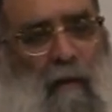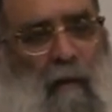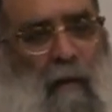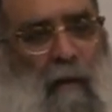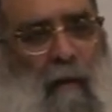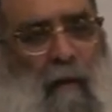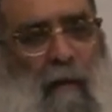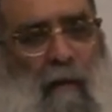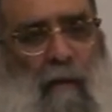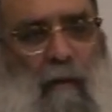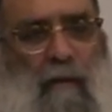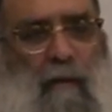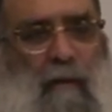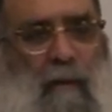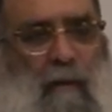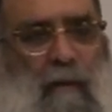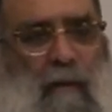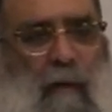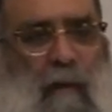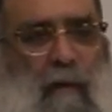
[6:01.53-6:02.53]
so
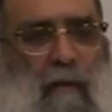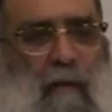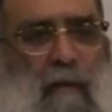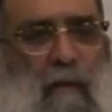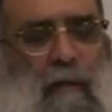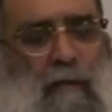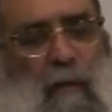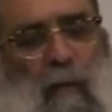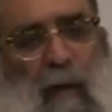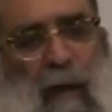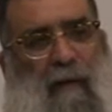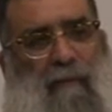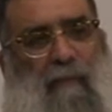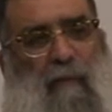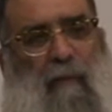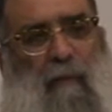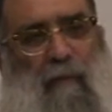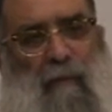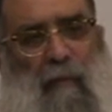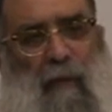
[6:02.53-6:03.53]
it's going to do it. So have
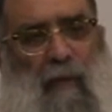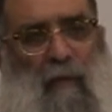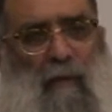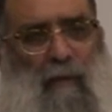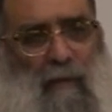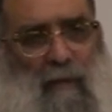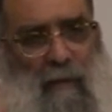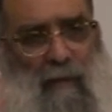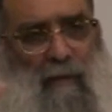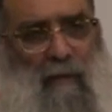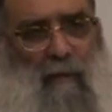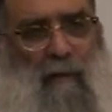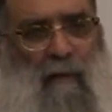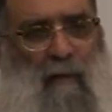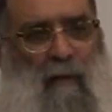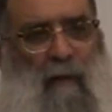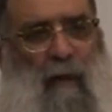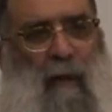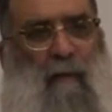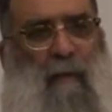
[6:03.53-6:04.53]
to use a
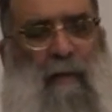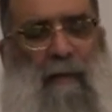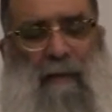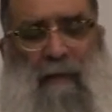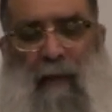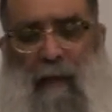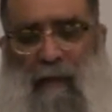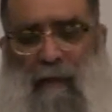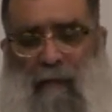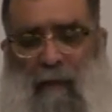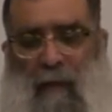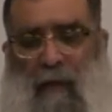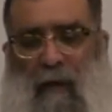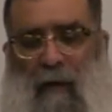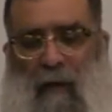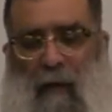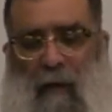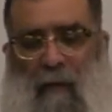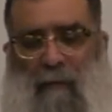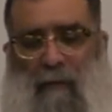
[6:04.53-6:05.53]
certain common sense when
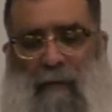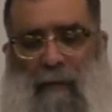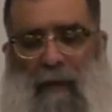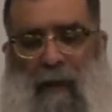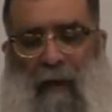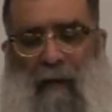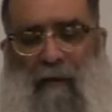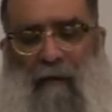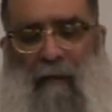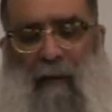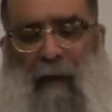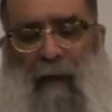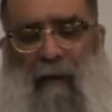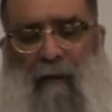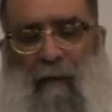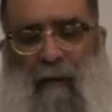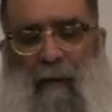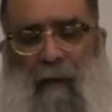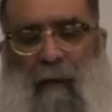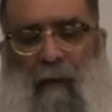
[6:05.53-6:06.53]
it comes down to
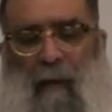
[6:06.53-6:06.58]
that.